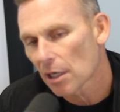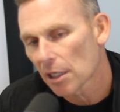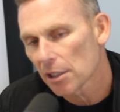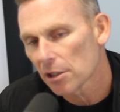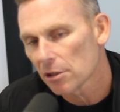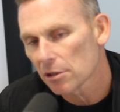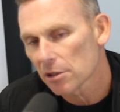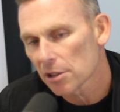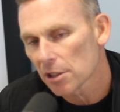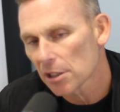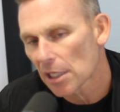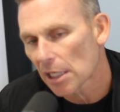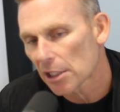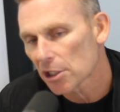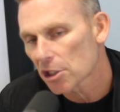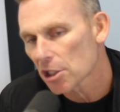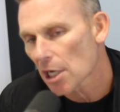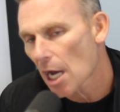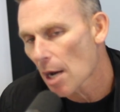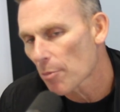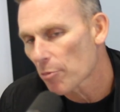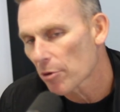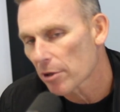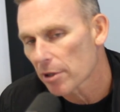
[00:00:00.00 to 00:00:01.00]
I usually
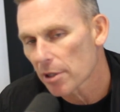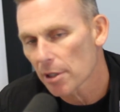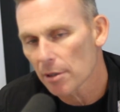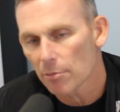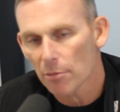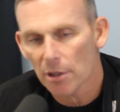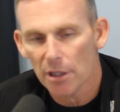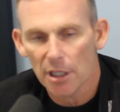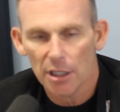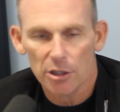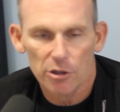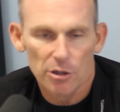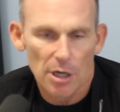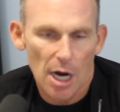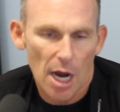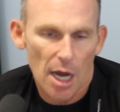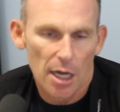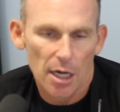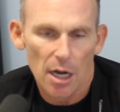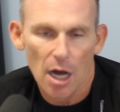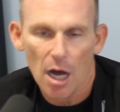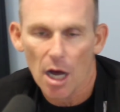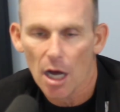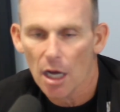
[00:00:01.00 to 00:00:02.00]
shop with them and they
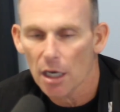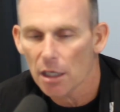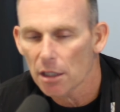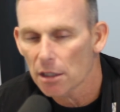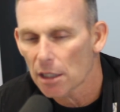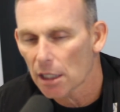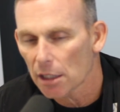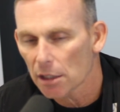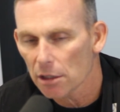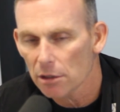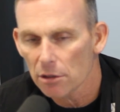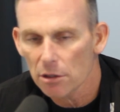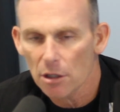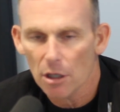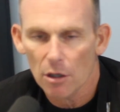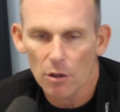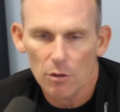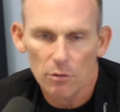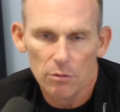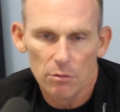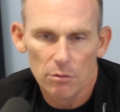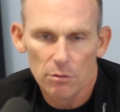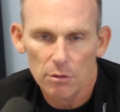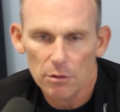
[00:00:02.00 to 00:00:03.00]
try it on.
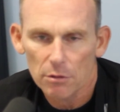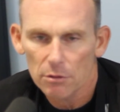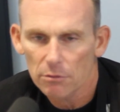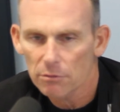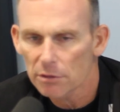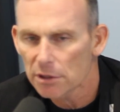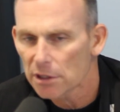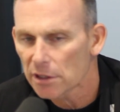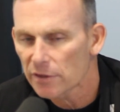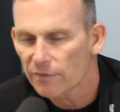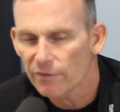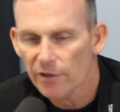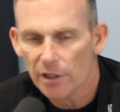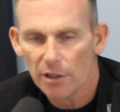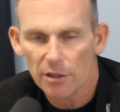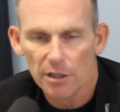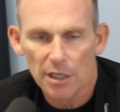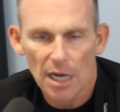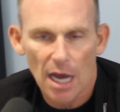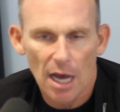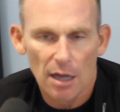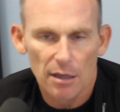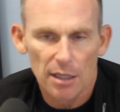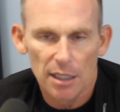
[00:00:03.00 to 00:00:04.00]
And we just figure
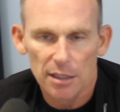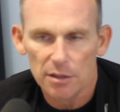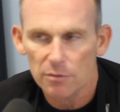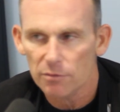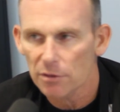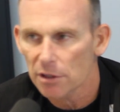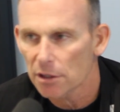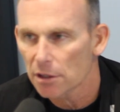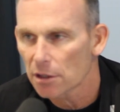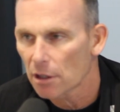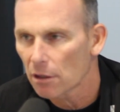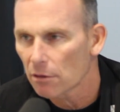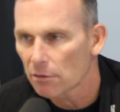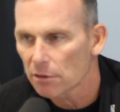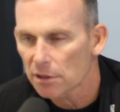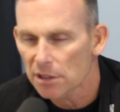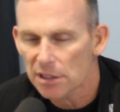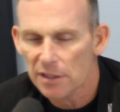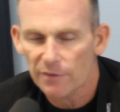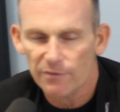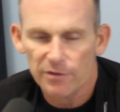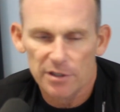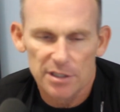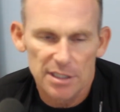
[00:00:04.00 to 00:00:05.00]
it out as we,
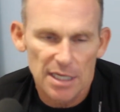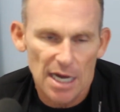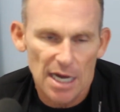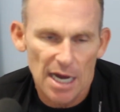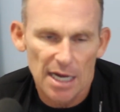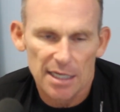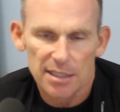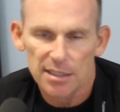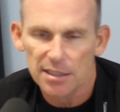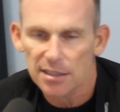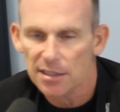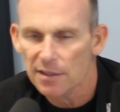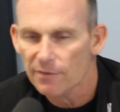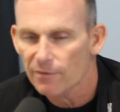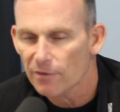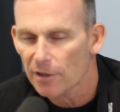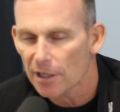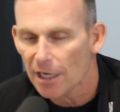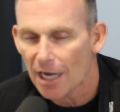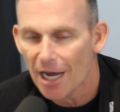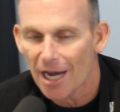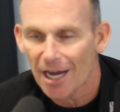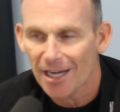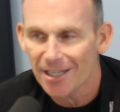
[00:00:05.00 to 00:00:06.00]
it's different sizes,
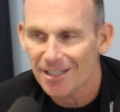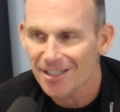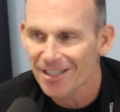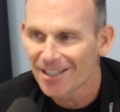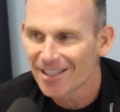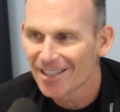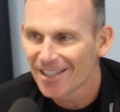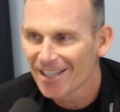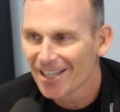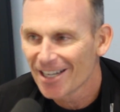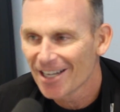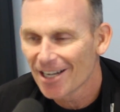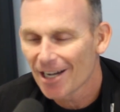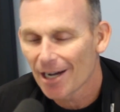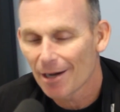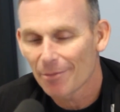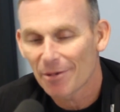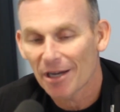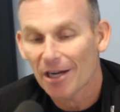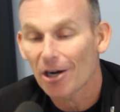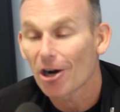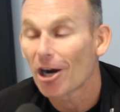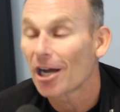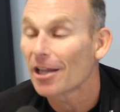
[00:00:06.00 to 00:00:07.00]
different guys. I'm
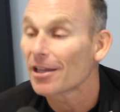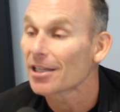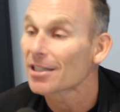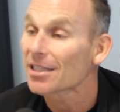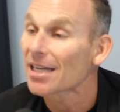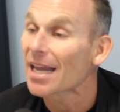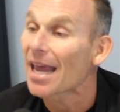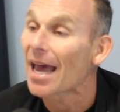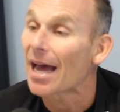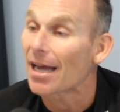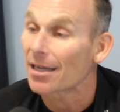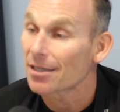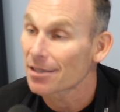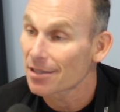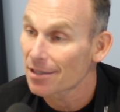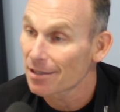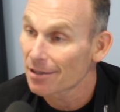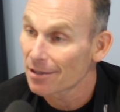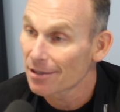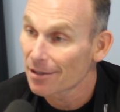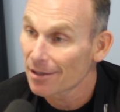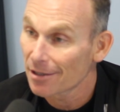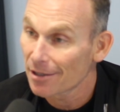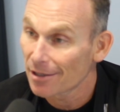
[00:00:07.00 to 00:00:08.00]
like, all right, let's
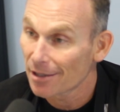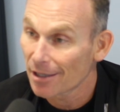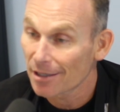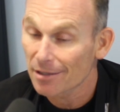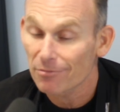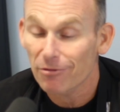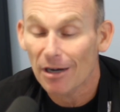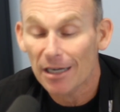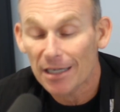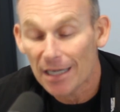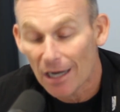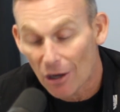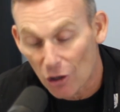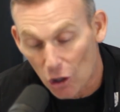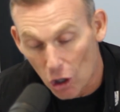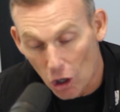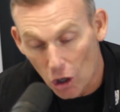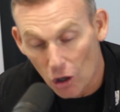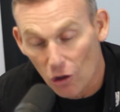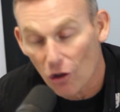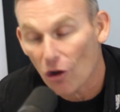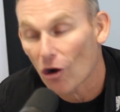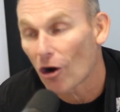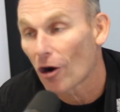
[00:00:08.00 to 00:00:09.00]
guess. Yeah. Let's write down
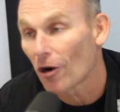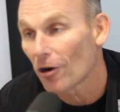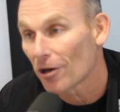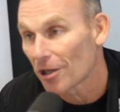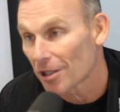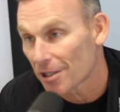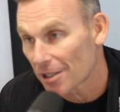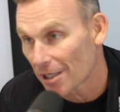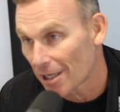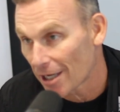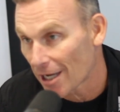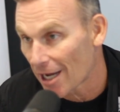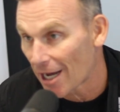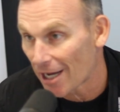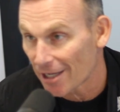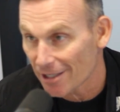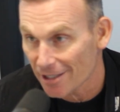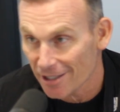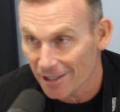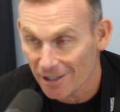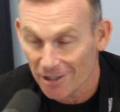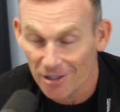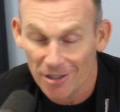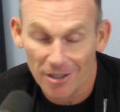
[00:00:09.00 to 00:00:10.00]
all the artists and
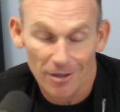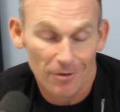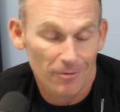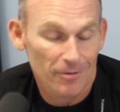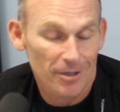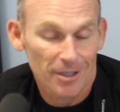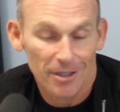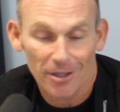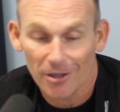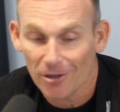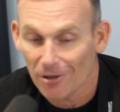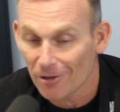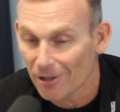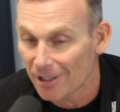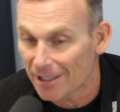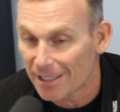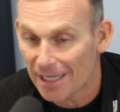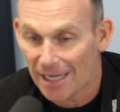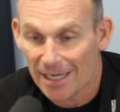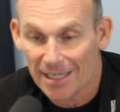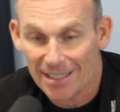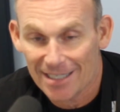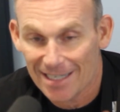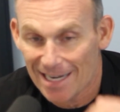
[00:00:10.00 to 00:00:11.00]
guess. And so we literally
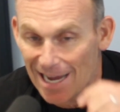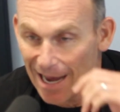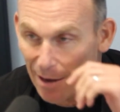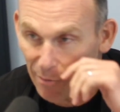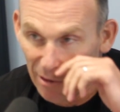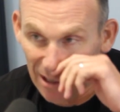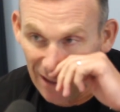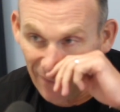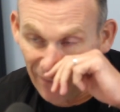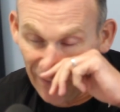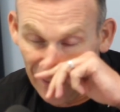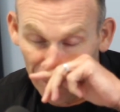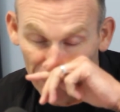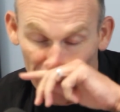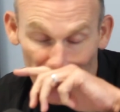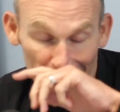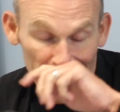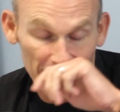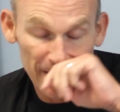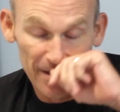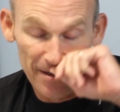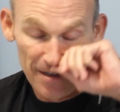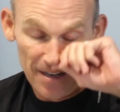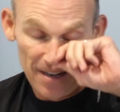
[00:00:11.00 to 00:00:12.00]
take a stab at
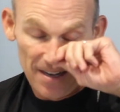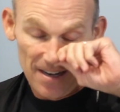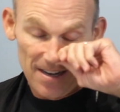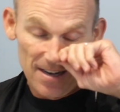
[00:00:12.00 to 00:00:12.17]
everybody.